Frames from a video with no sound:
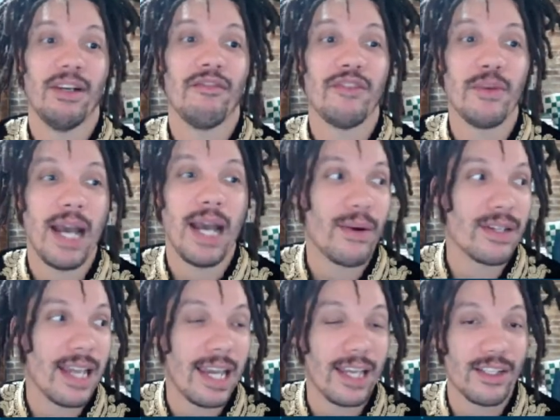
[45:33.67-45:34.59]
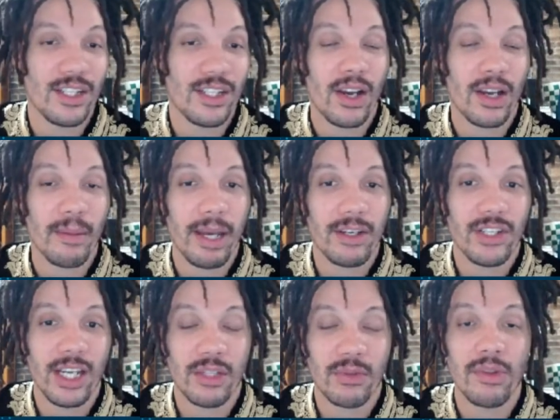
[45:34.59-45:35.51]
a few hours I get to talk about
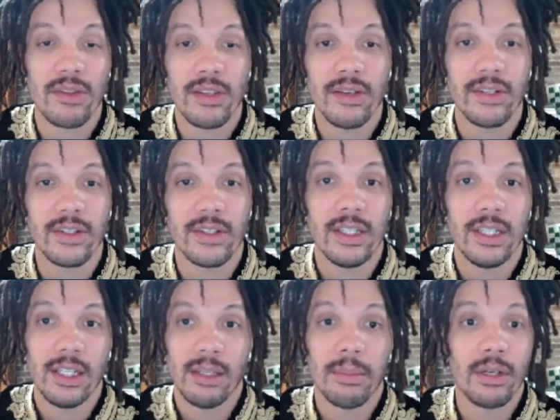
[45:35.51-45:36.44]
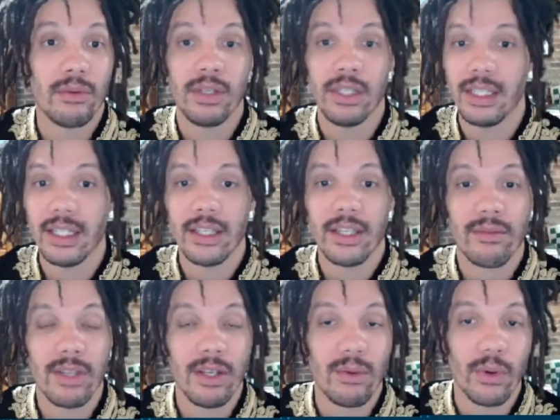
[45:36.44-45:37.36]
chess with you, but really,
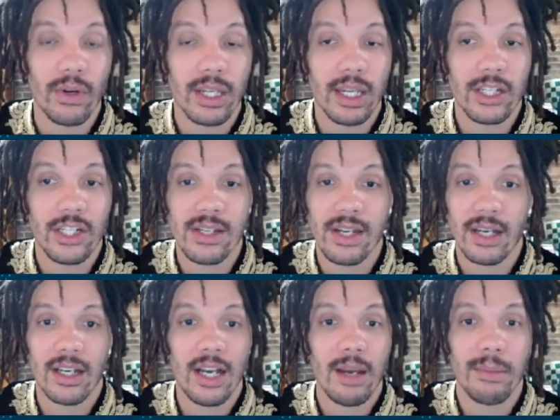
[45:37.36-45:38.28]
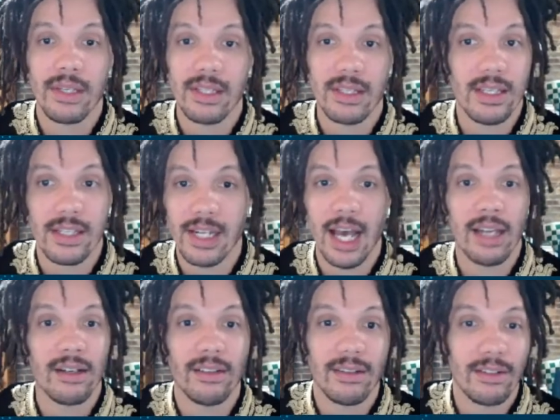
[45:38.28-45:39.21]
working at chess.com is
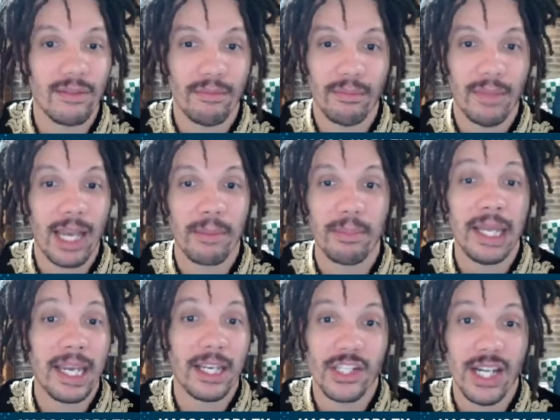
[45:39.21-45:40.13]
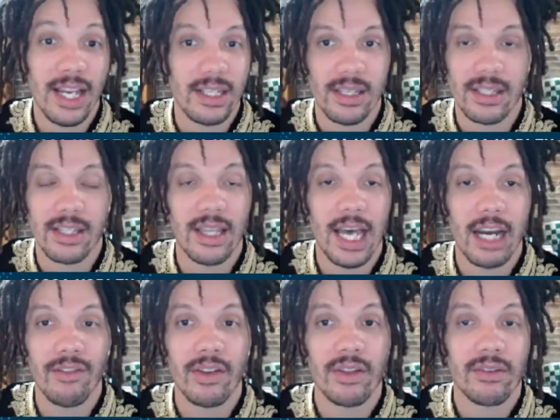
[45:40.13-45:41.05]
not like playing chess. It's a
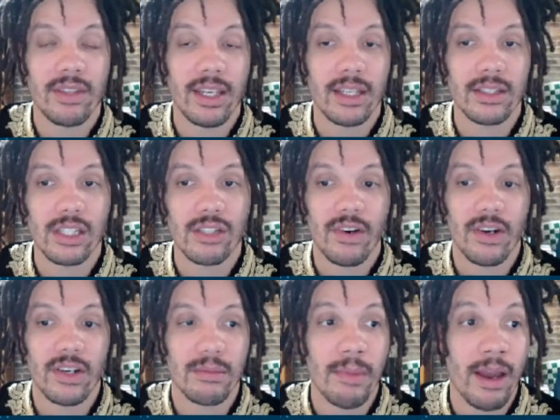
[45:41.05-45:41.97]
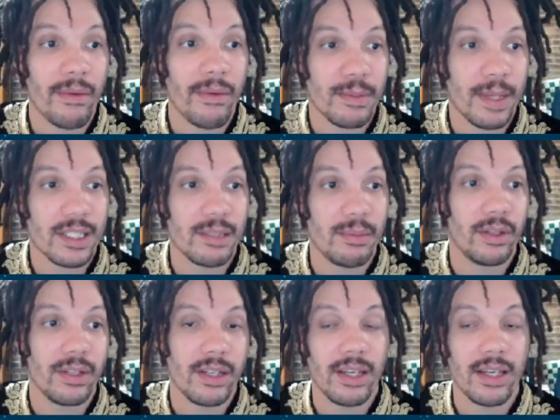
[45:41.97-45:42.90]
lot of other things as far as my
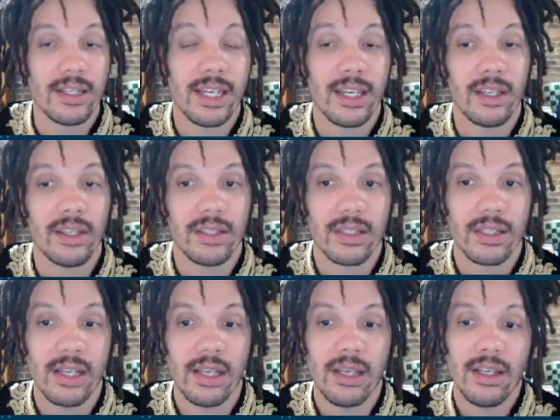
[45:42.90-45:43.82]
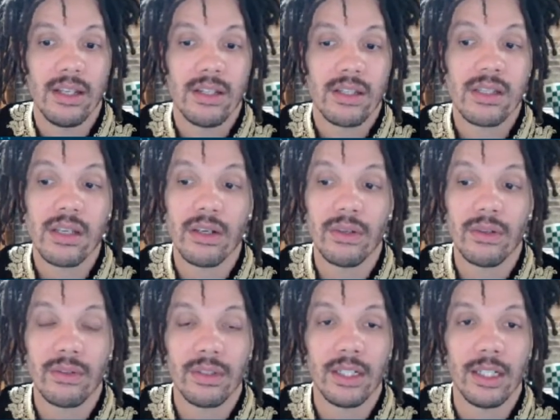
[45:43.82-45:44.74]
responsibility entails.
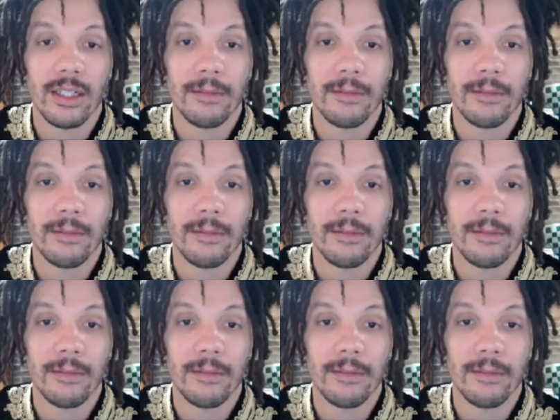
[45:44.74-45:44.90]
So,